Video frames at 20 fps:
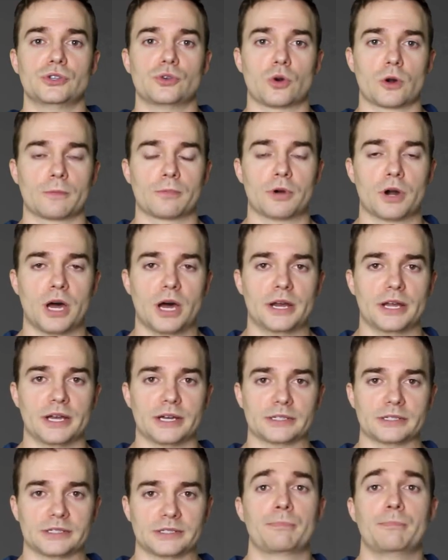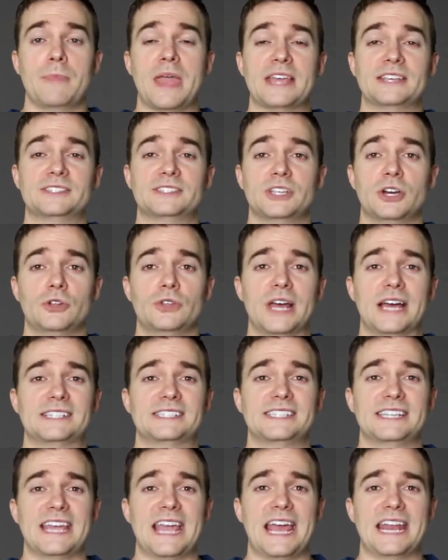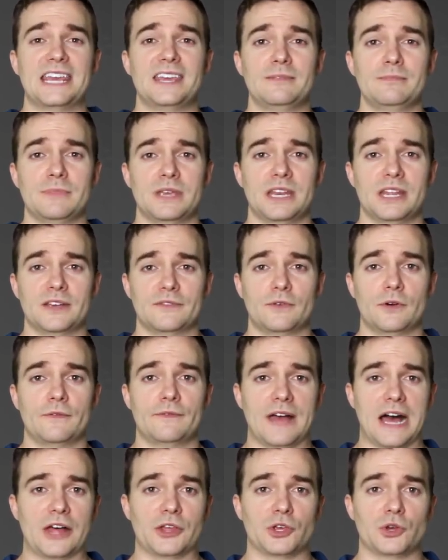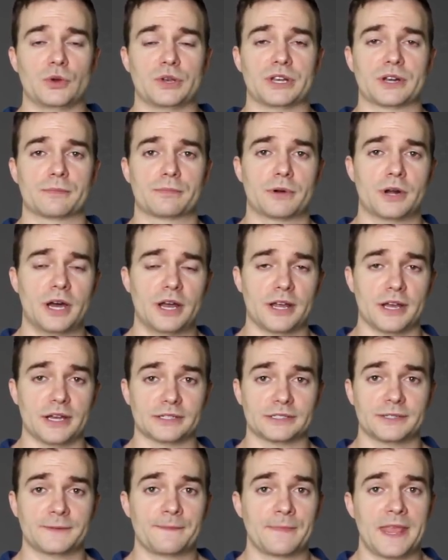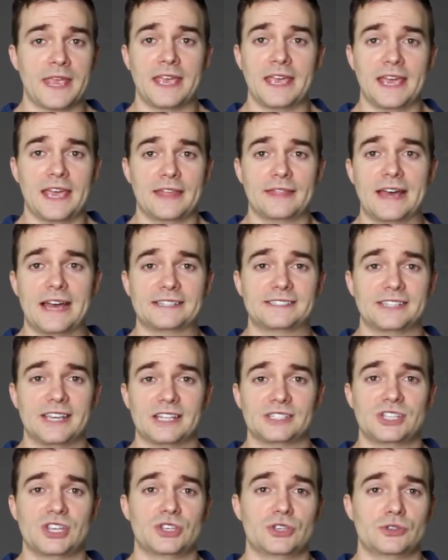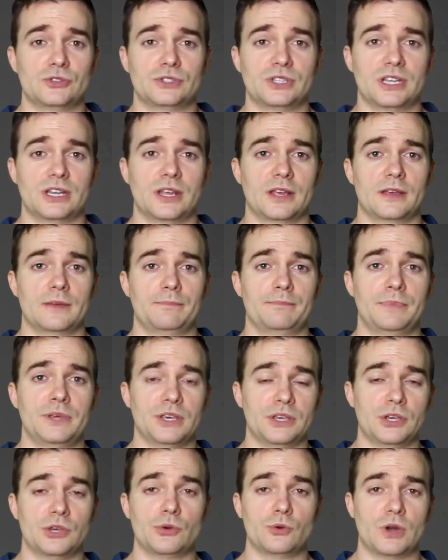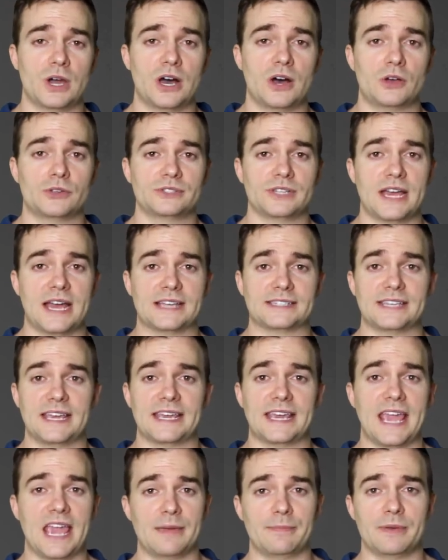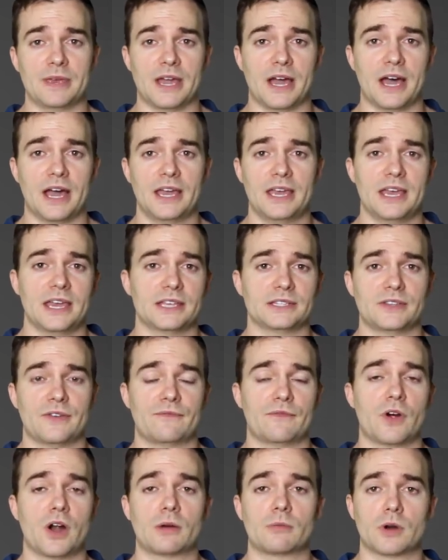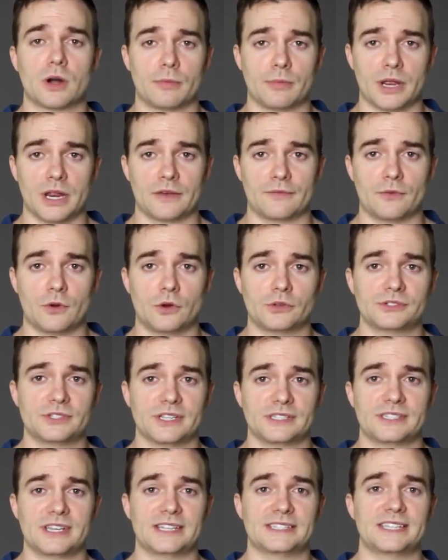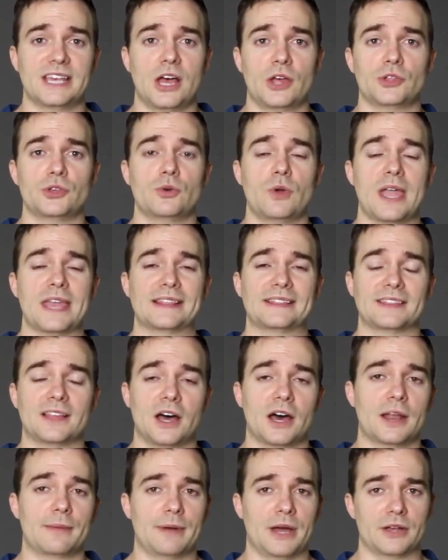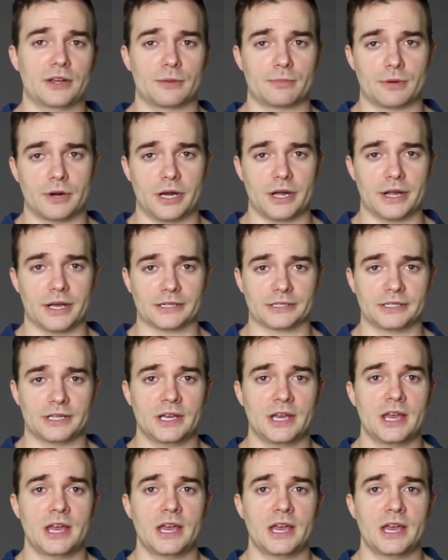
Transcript: your product, may still not see any meaningful value in your product. In that sense, using PQLs as a KPI is far more meaningful since they tell you a lot about your product,